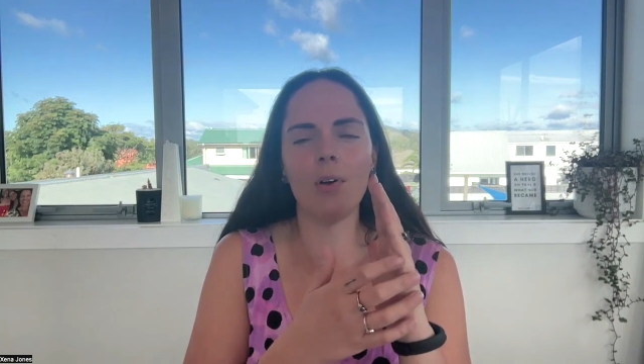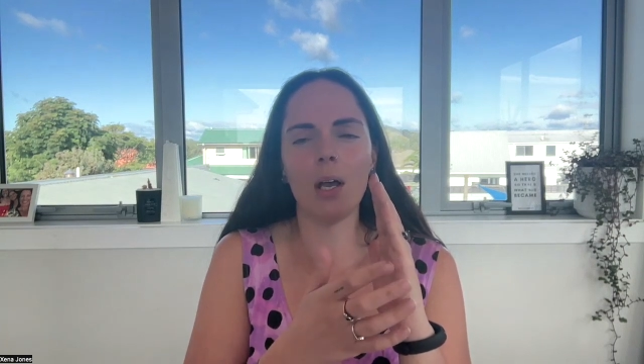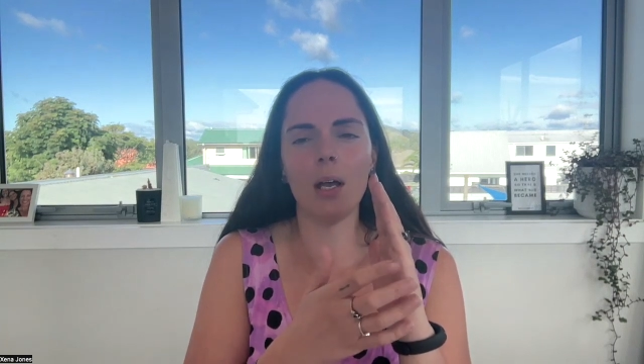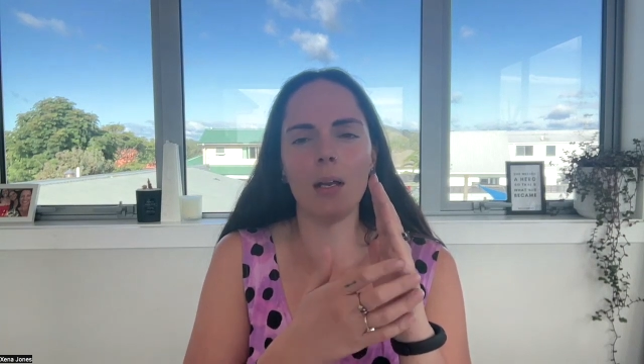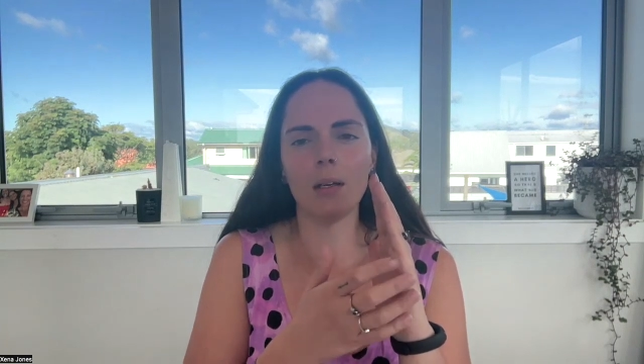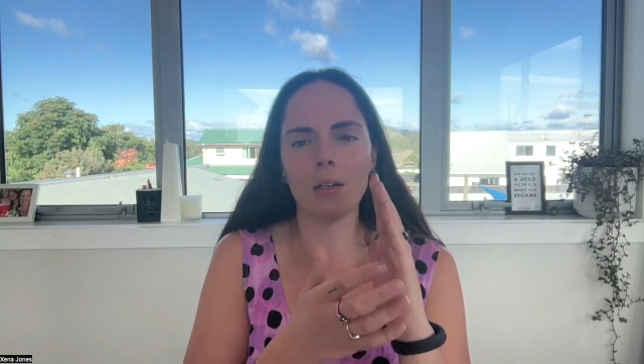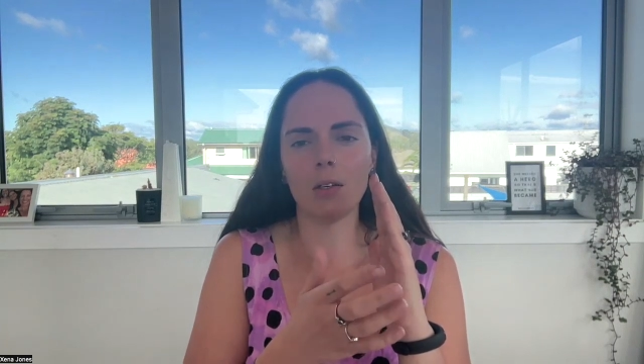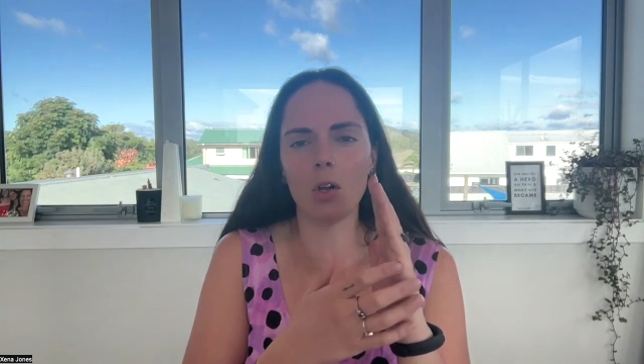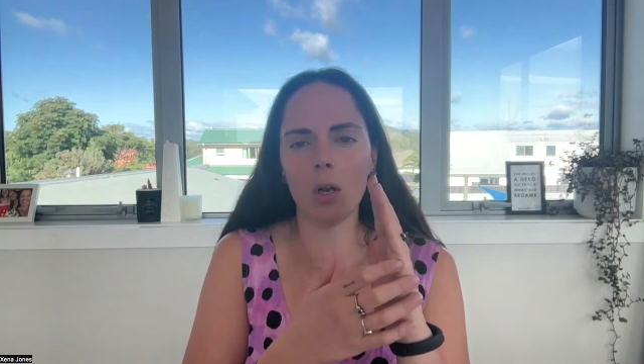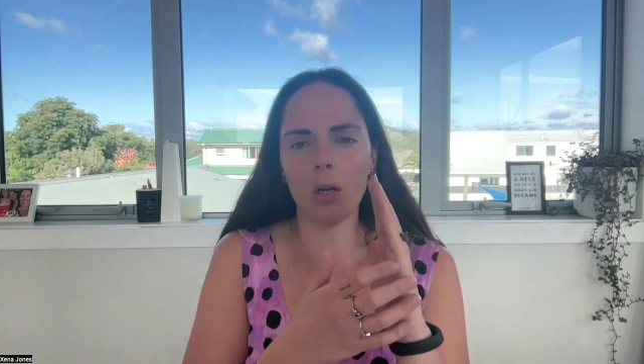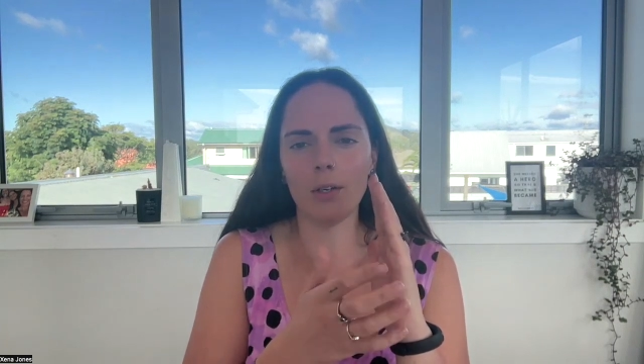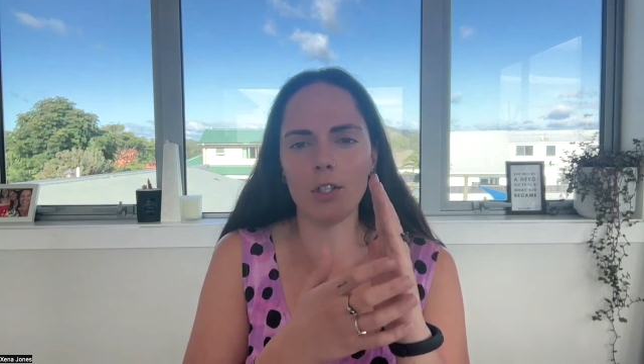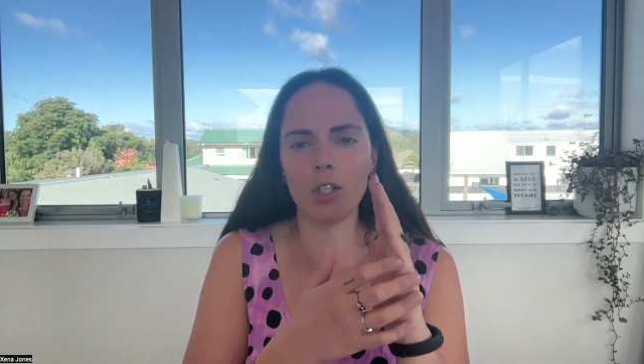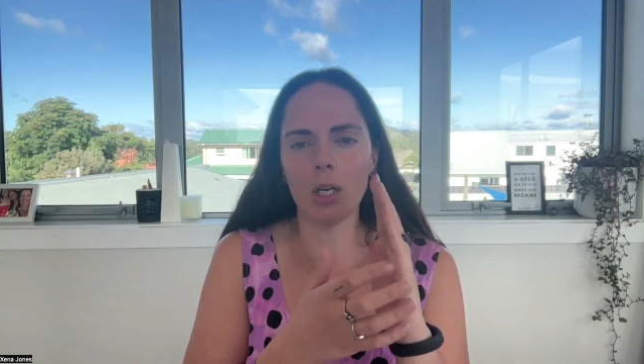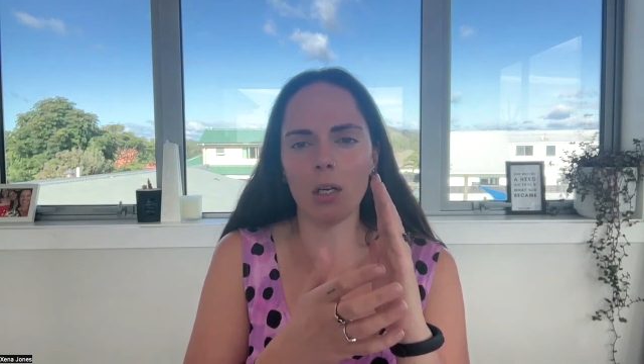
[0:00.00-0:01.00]
and
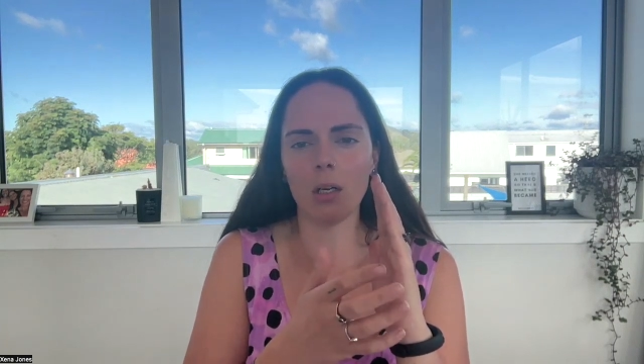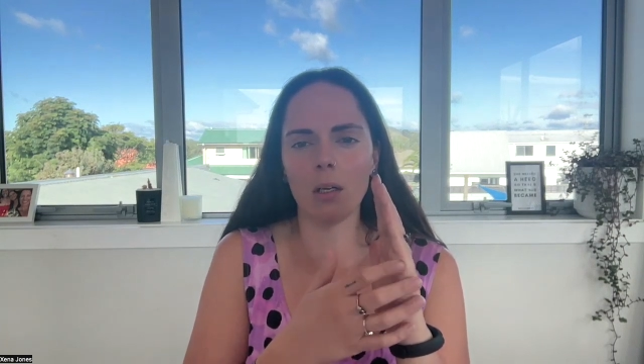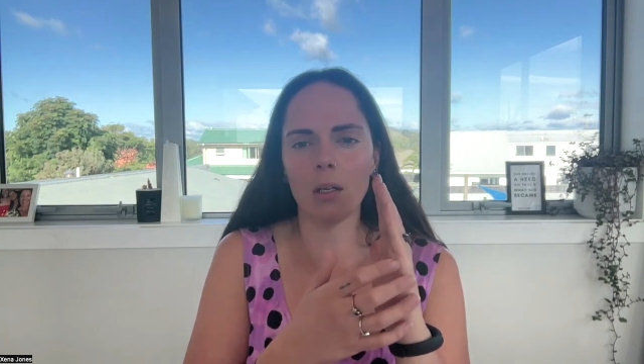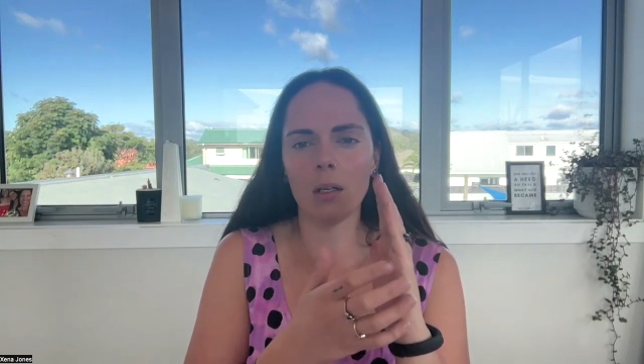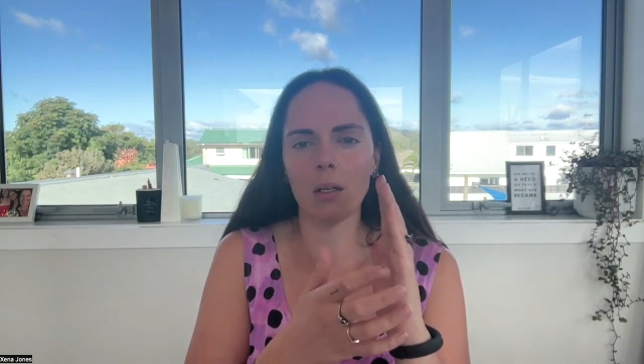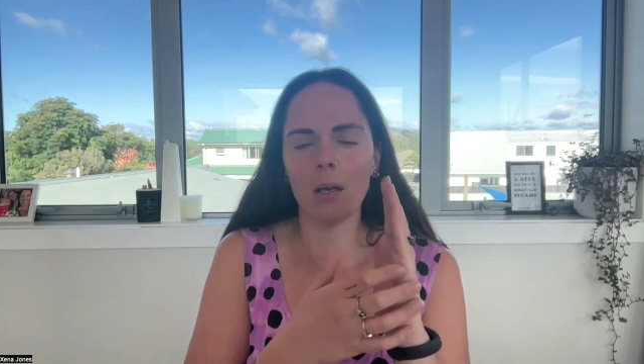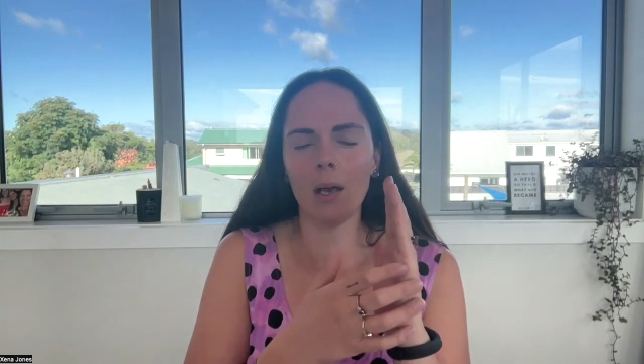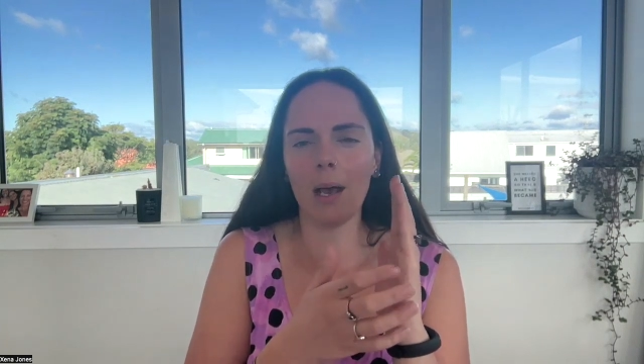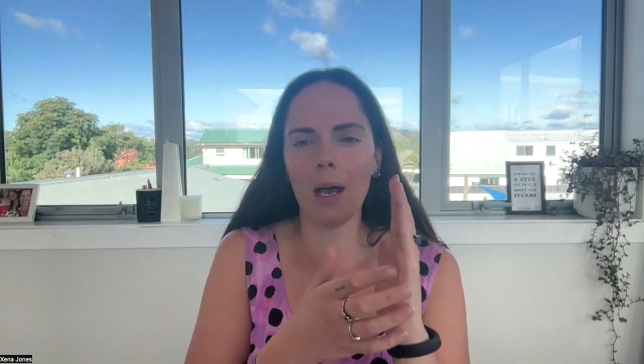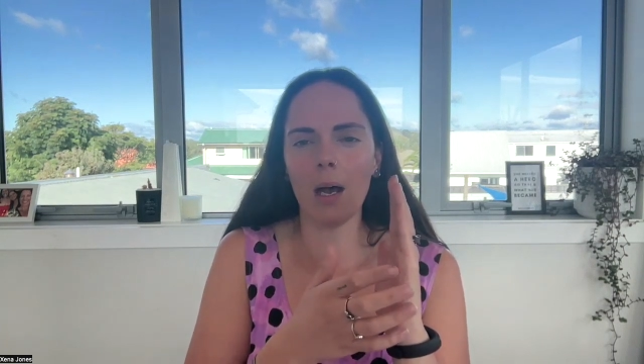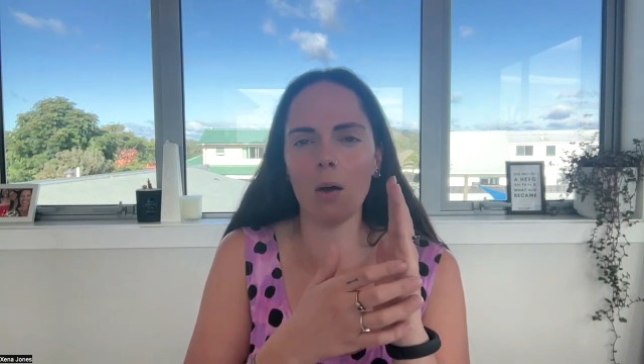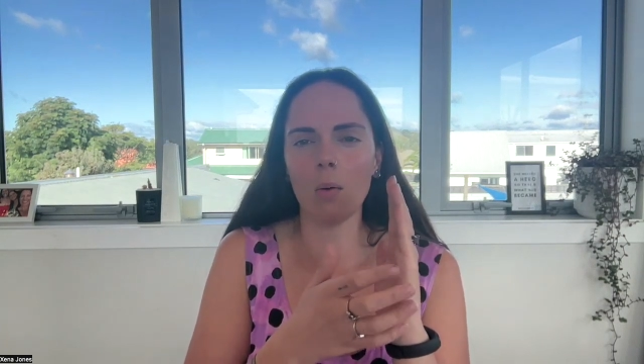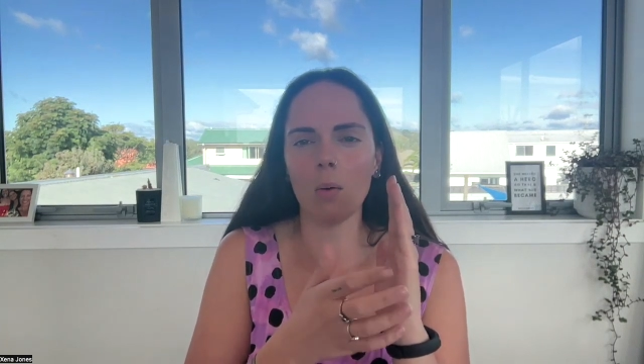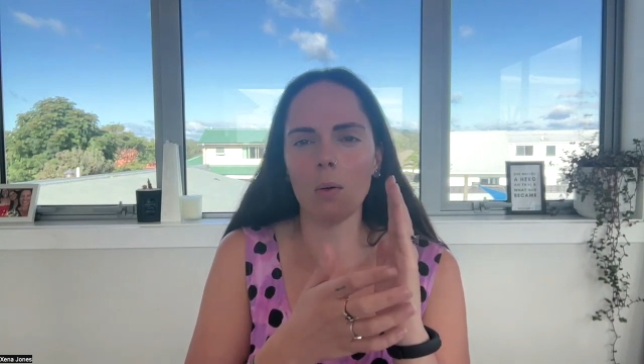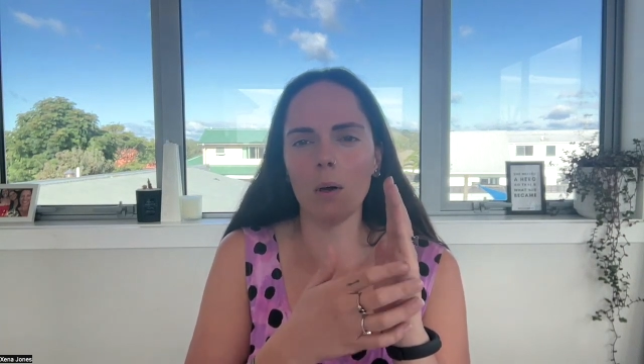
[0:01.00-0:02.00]
acknowledging
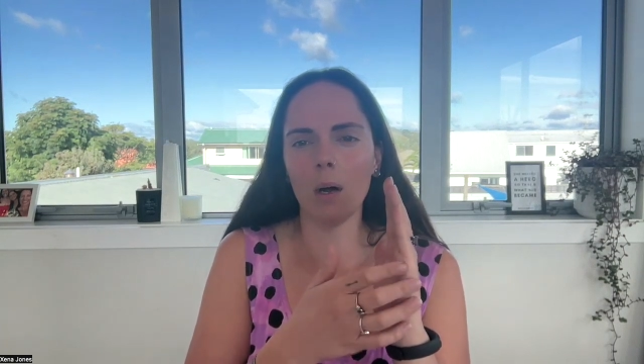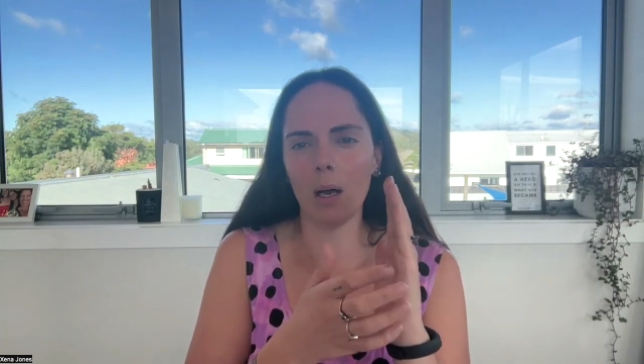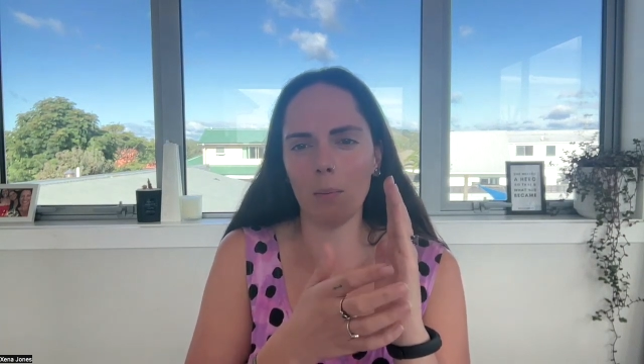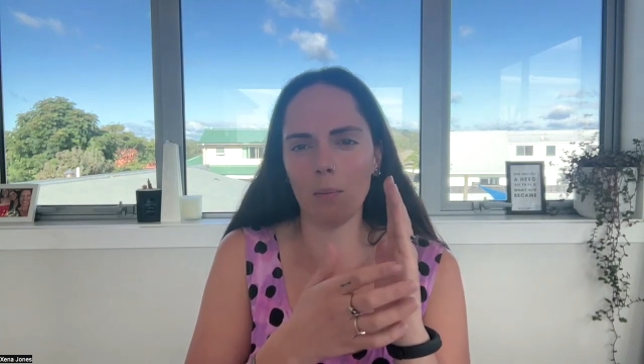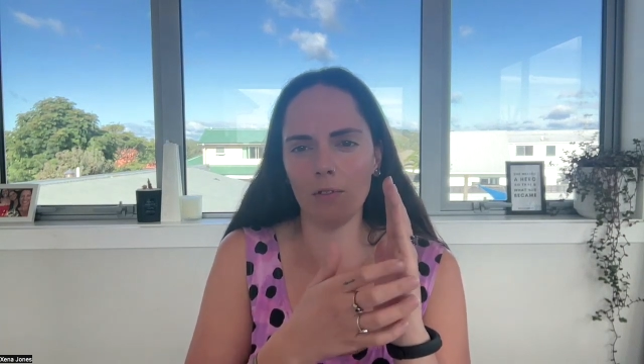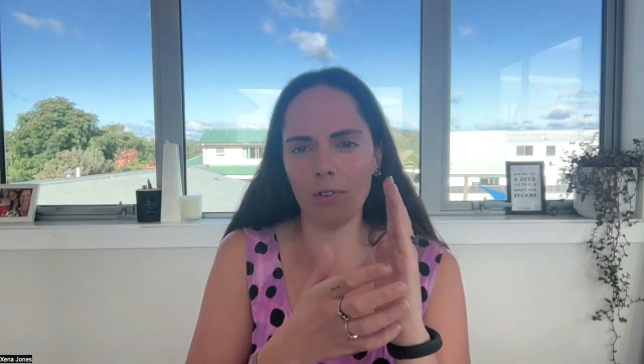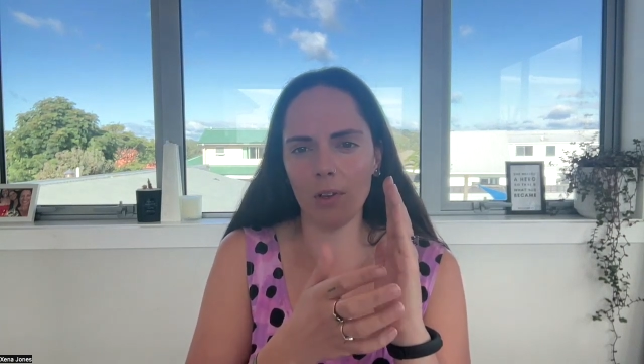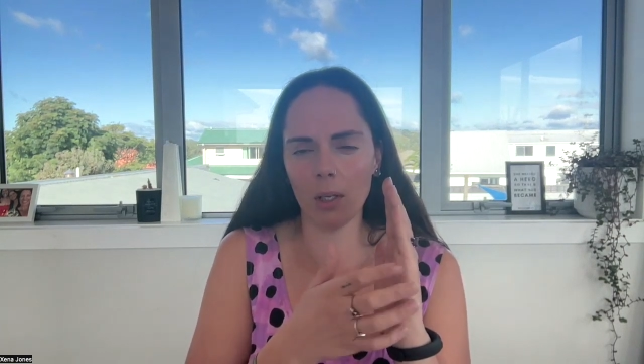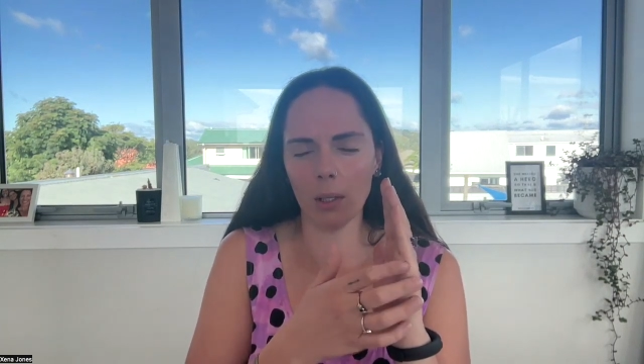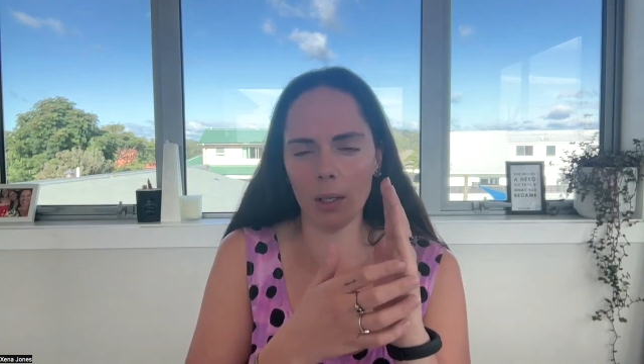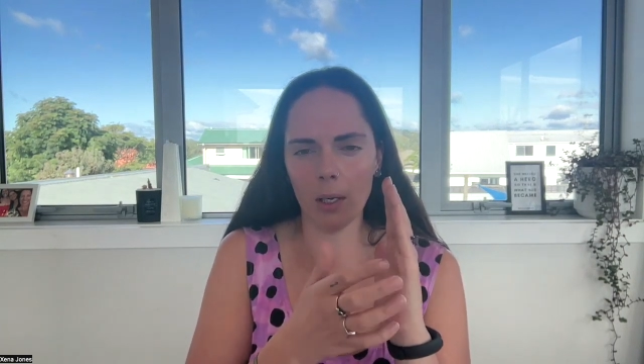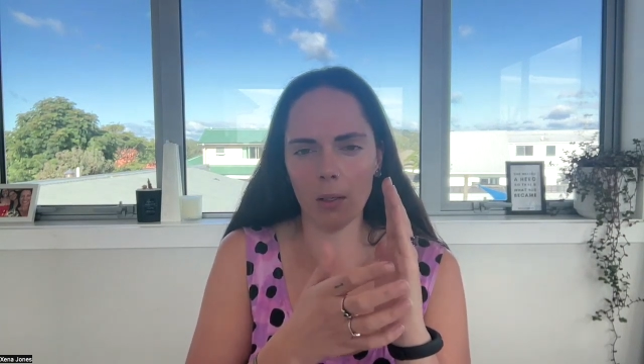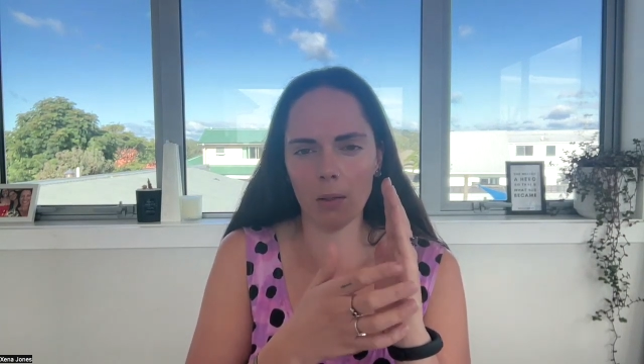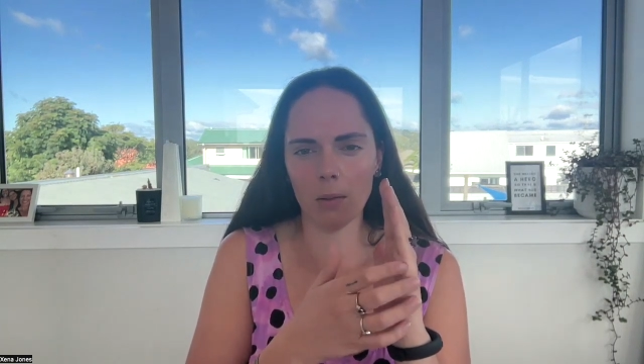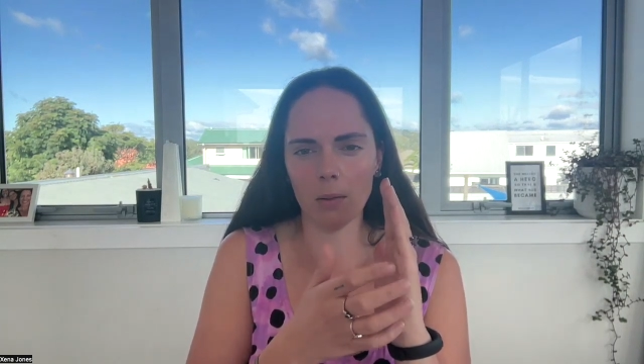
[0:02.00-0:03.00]
how I'm
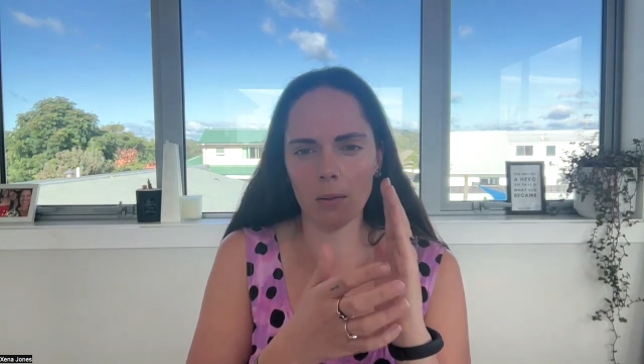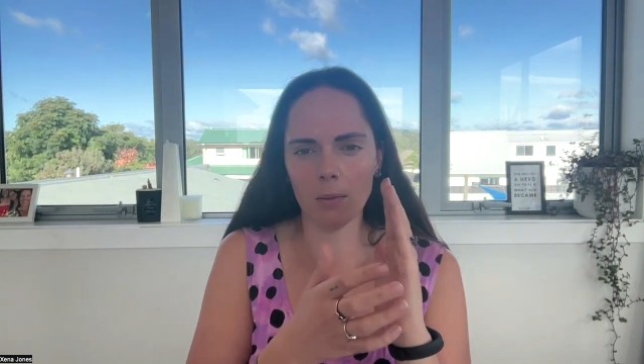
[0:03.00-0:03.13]
feeling.